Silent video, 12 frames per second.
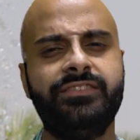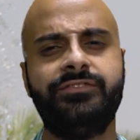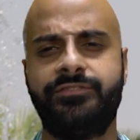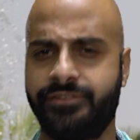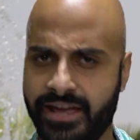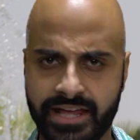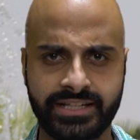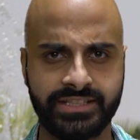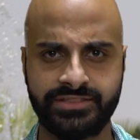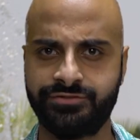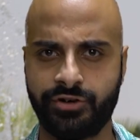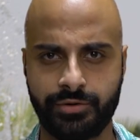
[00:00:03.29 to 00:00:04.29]
in
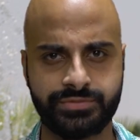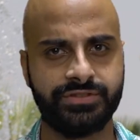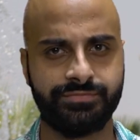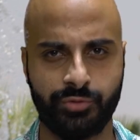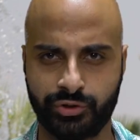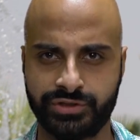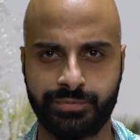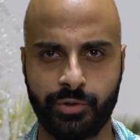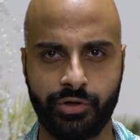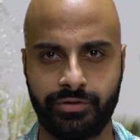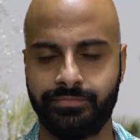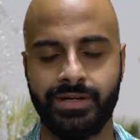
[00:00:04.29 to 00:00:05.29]
various forms of
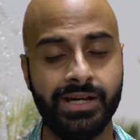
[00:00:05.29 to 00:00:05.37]
motorsport.